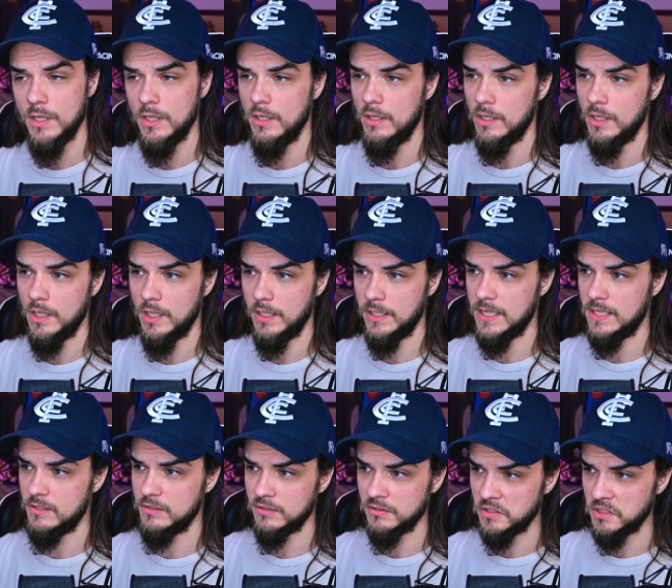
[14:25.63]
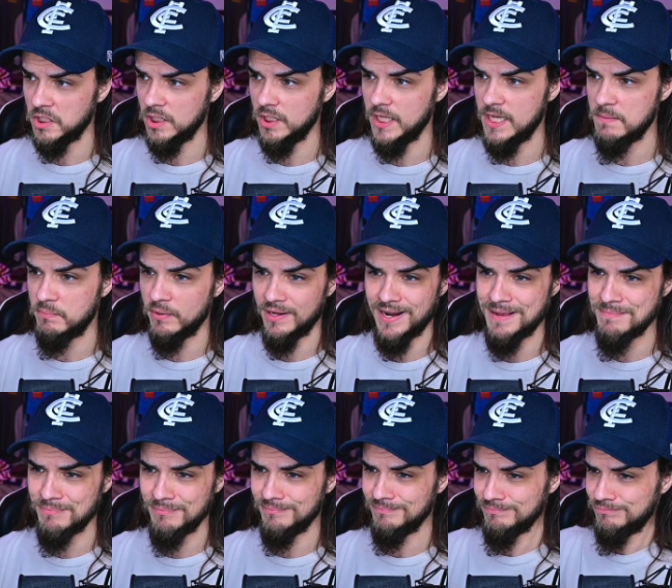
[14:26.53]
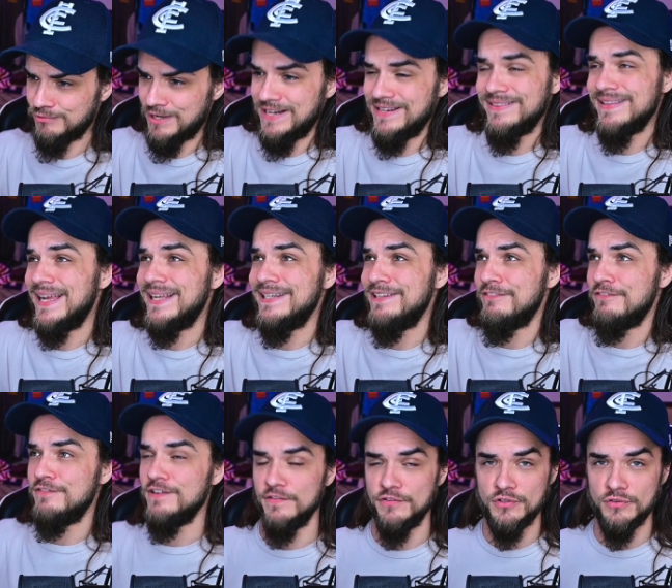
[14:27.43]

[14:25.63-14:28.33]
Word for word: Uh, again, you're a little late, but I'm ranked ninety-fifth,